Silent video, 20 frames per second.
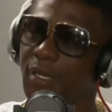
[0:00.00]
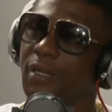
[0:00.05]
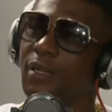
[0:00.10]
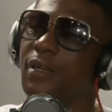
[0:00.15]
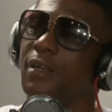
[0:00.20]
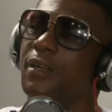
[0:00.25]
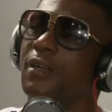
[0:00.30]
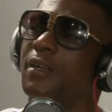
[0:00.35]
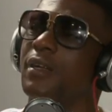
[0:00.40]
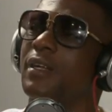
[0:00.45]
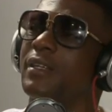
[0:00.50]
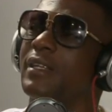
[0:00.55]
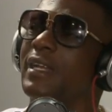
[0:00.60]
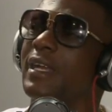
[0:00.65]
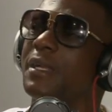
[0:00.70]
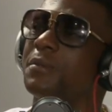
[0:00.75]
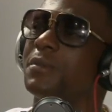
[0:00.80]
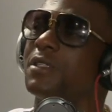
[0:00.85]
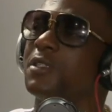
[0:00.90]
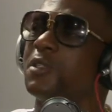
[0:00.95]
I
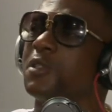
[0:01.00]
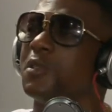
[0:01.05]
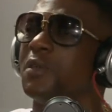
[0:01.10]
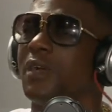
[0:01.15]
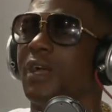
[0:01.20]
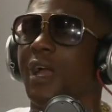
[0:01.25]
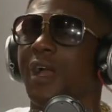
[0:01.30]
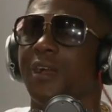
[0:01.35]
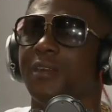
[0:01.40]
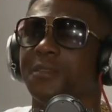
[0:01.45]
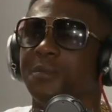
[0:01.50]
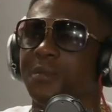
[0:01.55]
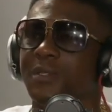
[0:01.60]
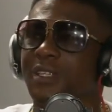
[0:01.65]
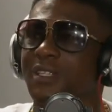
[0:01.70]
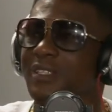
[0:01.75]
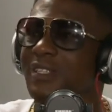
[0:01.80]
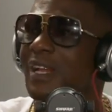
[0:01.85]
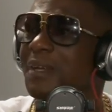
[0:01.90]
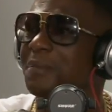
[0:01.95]
named it Jewel House
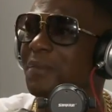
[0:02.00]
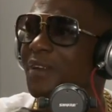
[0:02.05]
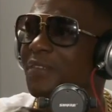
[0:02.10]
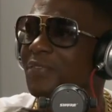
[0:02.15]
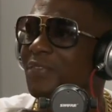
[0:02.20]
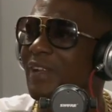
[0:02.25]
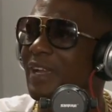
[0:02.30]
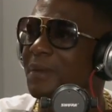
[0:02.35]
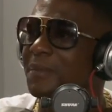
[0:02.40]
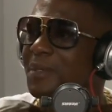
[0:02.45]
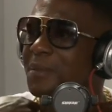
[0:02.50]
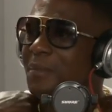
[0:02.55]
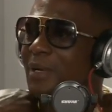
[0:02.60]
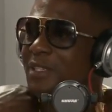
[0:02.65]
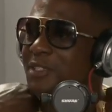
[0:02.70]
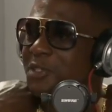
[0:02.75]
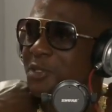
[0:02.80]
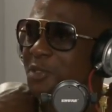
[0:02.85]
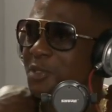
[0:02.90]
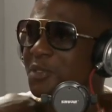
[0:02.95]
because like my family, my
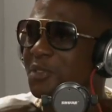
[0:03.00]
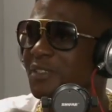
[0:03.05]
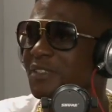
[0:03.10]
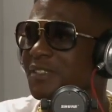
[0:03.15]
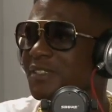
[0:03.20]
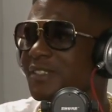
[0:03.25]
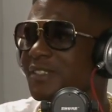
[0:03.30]
jewels,